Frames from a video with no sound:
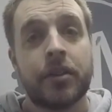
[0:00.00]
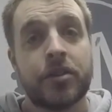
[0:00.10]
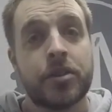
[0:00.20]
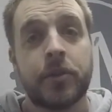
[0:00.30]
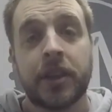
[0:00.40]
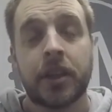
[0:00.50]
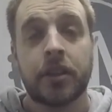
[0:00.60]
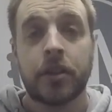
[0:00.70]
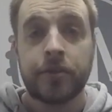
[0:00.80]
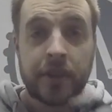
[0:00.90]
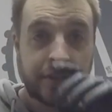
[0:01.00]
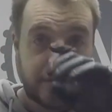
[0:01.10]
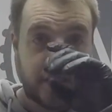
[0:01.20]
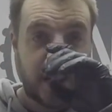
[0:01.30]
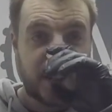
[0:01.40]
not sure when the cut-off
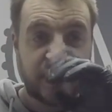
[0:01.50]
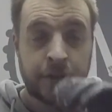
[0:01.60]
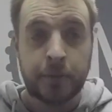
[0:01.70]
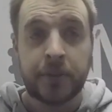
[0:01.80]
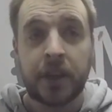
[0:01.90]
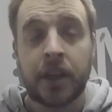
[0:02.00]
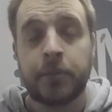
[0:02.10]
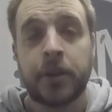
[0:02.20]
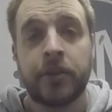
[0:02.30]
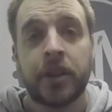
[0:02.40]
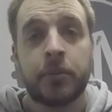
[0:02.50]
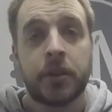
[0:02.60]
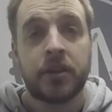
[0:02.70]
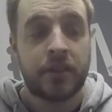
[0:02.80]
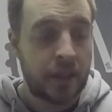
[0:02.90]
is to stop saying Happy New Year,
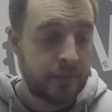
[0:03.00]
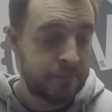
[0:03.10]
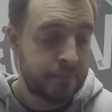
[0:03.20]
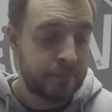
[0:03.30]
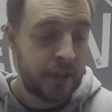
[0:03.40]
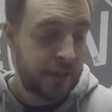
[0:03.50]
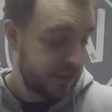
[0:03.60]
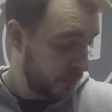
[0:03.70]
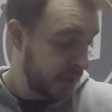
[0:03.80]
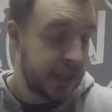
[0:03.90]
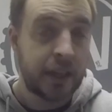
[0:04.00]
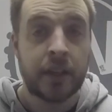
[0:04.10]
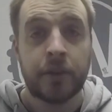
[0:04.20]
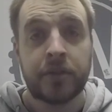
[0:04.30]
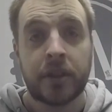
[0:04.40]
but yeah, it's a weekend
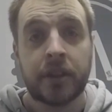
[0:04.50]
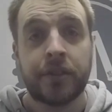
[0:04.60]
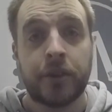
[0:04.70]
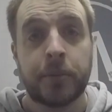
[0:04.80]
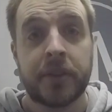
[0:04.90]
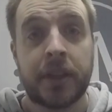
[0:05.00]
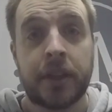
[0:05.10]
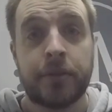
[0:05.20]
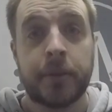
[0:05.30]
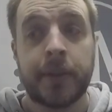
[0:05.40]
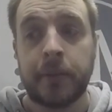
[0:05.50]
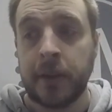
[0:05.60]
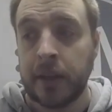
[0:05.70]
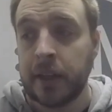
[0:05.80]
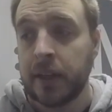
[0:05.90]
now, so I'm going to stop saying it for now.
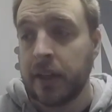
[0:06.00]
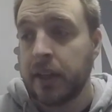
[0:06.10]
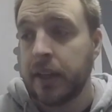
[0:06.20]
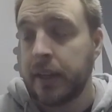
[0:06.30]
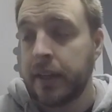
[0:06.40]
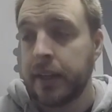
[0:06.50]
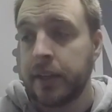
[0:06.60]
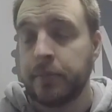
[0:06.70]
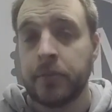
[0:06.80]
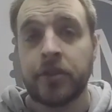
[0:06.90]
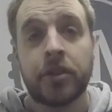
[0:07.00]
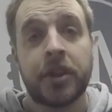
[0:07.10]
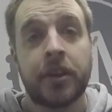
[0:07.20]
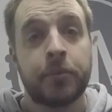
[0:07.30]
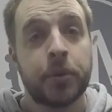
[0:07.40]

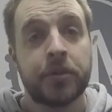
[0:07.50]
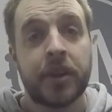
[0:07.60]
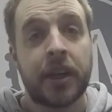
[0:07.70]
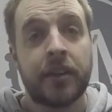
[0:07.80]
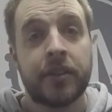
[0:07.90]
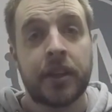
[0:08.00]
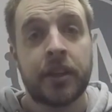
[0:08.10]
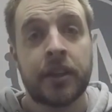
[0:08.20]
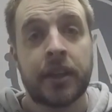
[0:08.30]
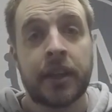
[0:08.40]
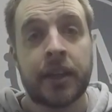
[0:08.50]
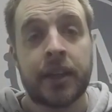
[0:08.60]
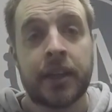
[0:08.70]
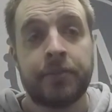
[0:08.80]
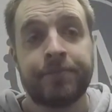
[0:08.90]
Sorry I haven't posted anything
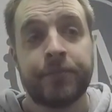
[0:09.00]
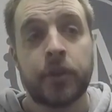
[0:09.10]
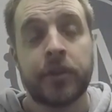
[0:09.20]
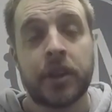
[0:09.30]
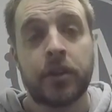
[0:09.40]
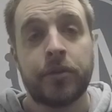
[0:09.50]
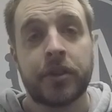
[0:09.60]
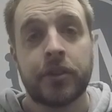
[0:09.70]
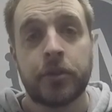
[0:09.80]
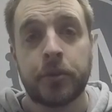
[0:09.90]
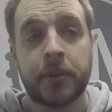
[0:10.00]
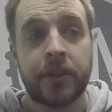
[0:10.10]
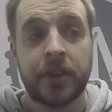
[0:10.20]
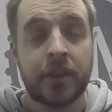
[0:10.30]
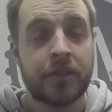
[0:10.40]
over the Christmas
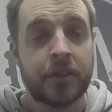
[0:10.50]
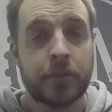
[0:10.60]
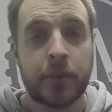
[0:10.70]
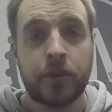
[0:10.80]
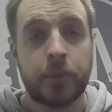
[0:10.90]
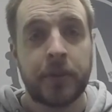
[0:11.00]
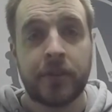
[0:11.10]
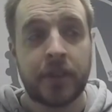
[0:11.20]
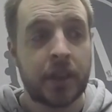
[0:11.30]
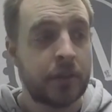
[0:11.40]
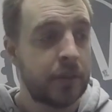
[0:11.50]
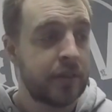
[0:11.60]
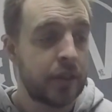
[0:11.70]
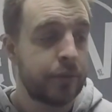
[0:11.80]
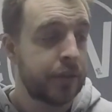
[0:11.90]
period. It's just been too busy with
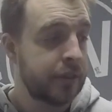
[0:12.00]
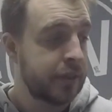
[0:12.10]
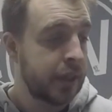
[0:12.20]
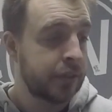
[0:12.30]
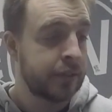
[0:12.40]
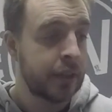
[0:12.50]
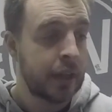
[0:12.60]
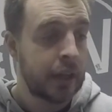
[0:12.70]
deliveries and things.